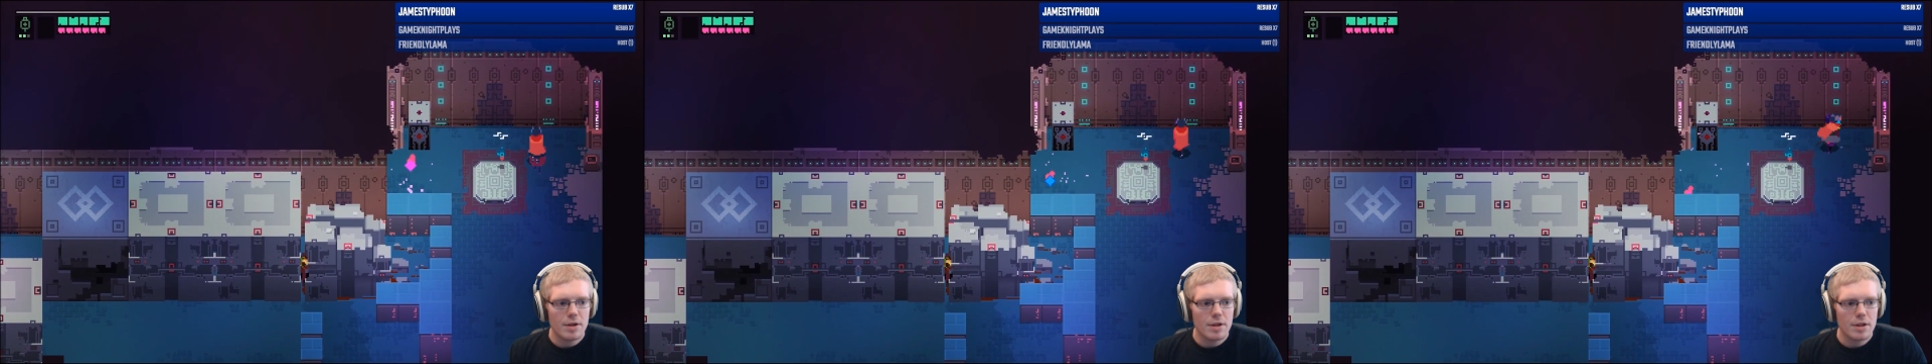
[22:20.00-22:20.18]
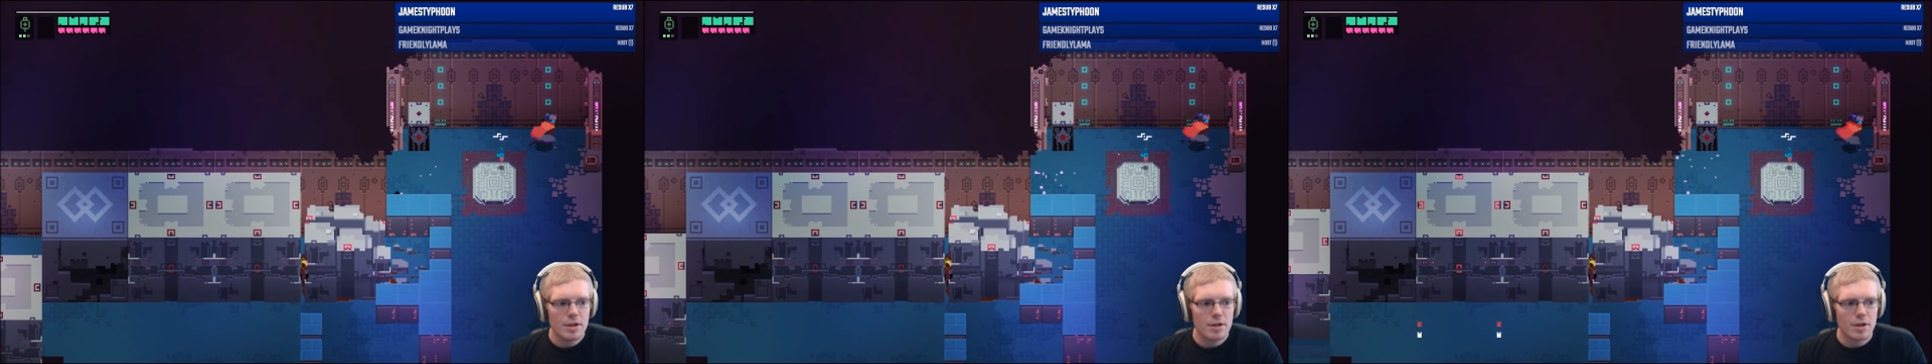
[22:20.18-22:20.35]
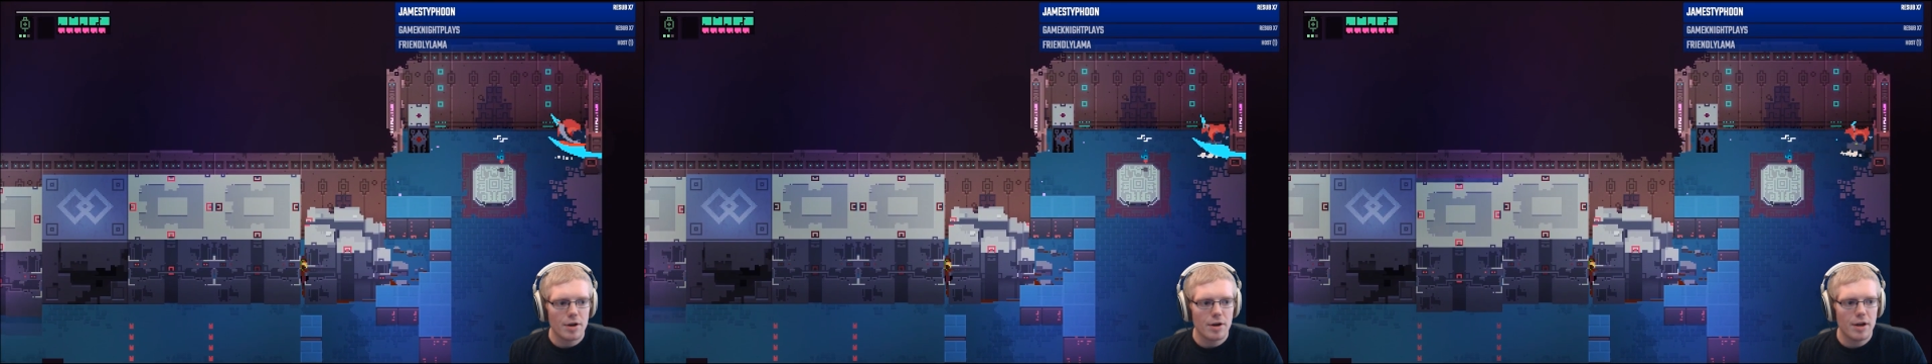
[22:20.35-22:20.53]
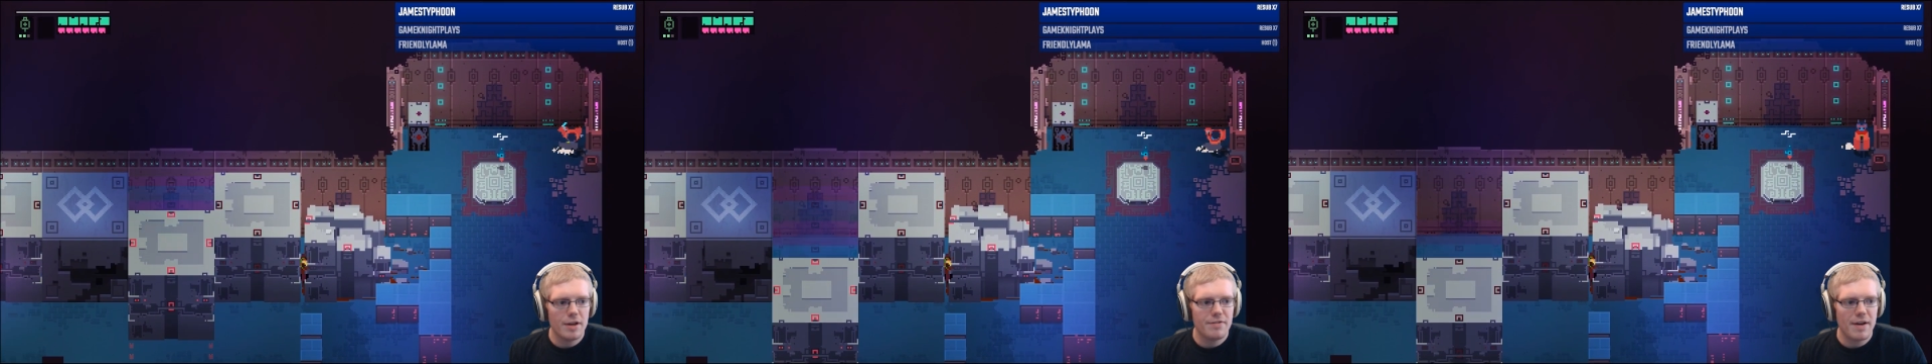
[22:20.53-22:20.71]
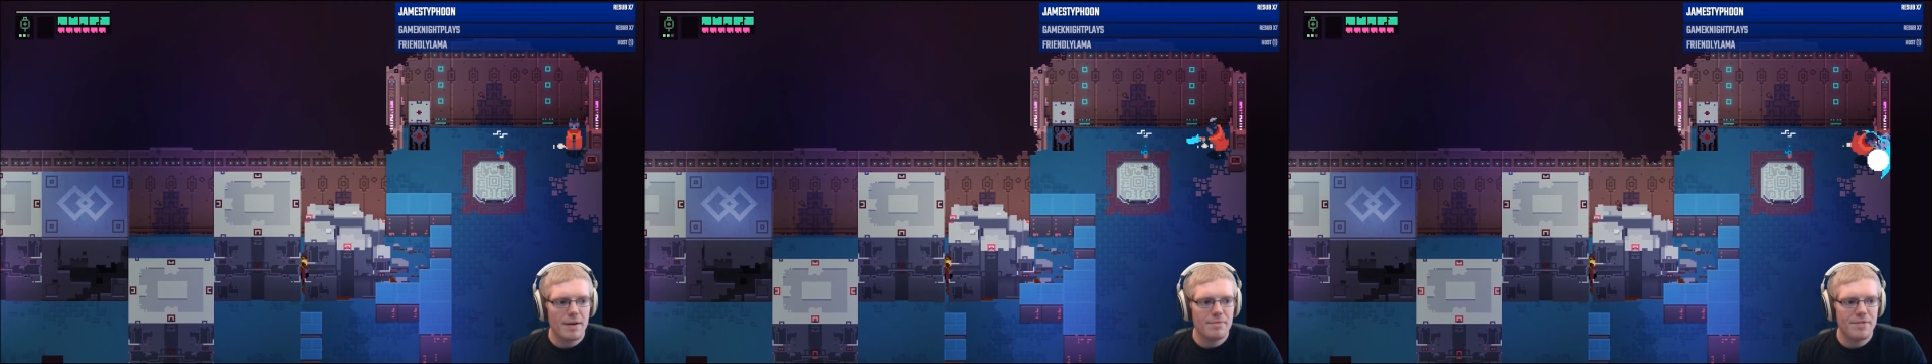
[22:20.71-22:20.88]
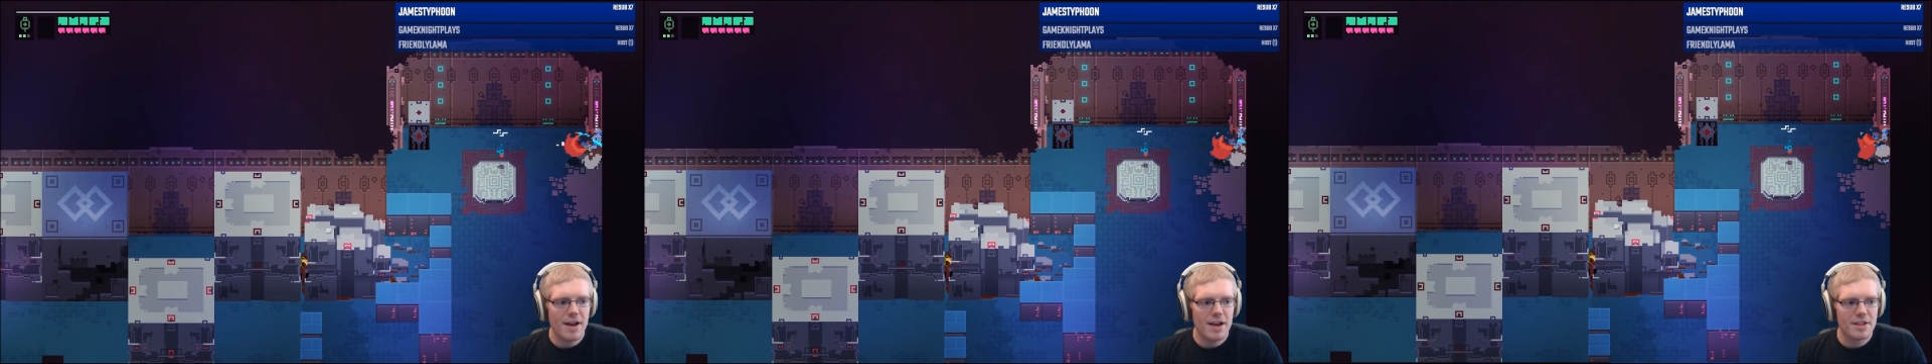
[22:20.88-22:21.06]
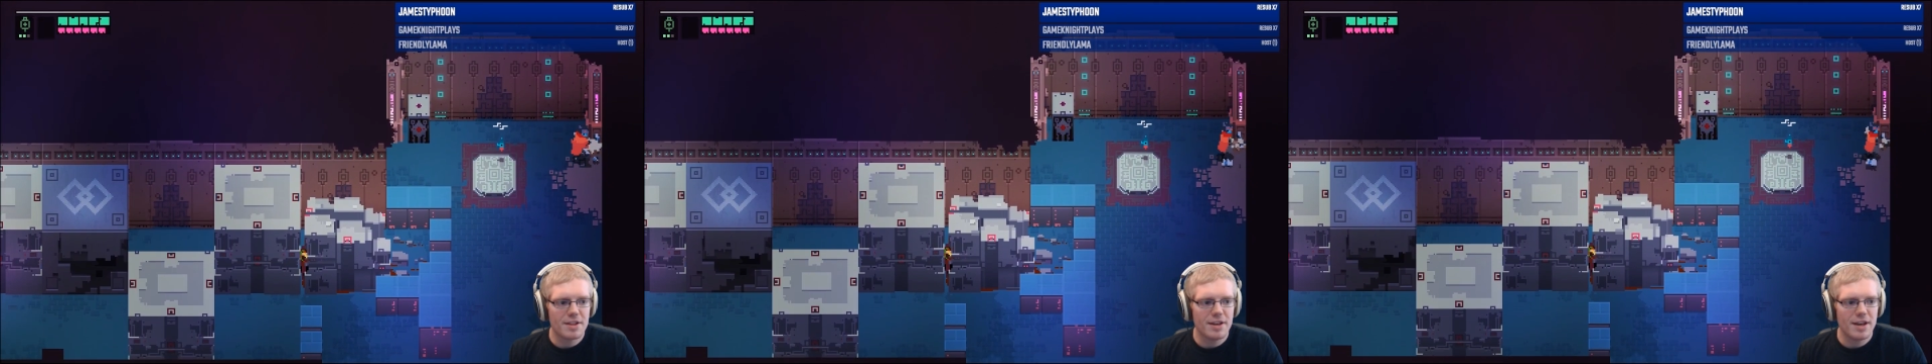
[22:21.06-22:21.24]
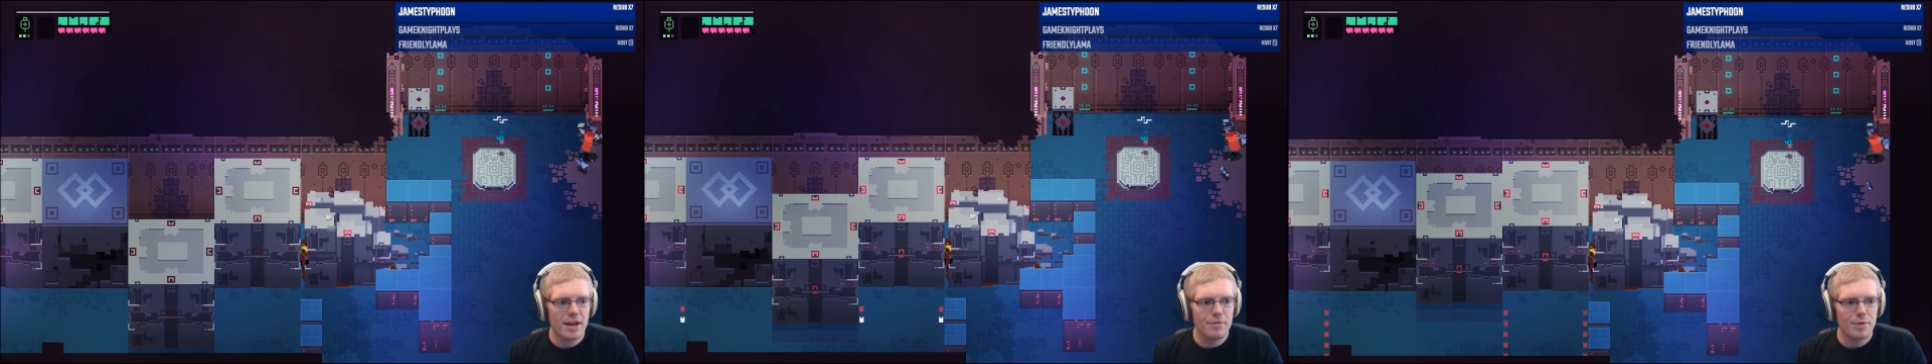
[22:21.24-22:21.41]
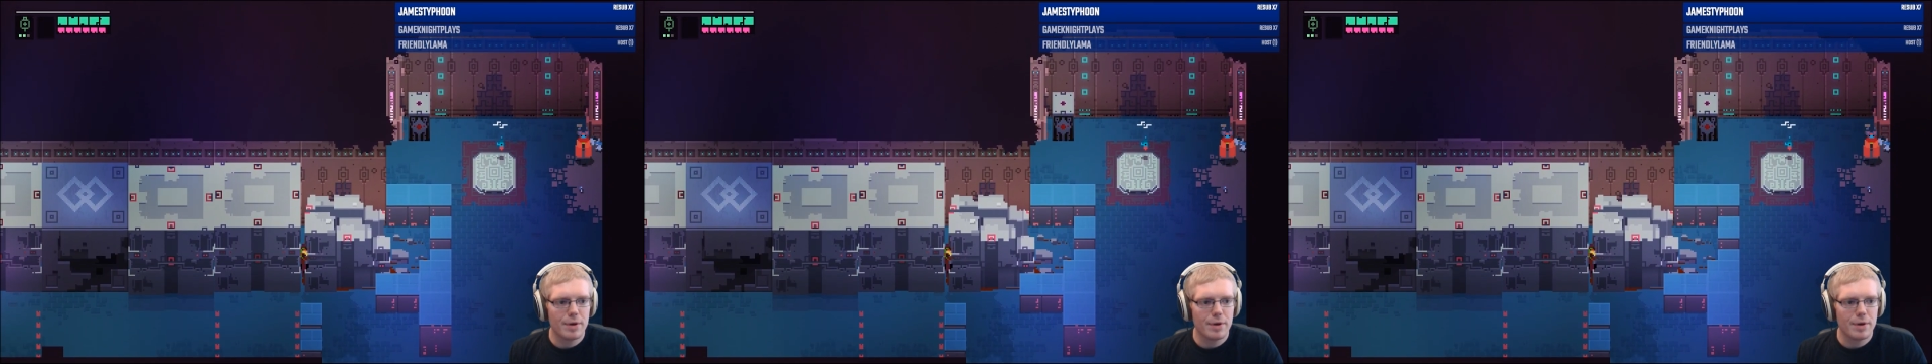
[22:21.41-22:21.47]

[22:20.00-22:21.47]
So if I'm fast enough,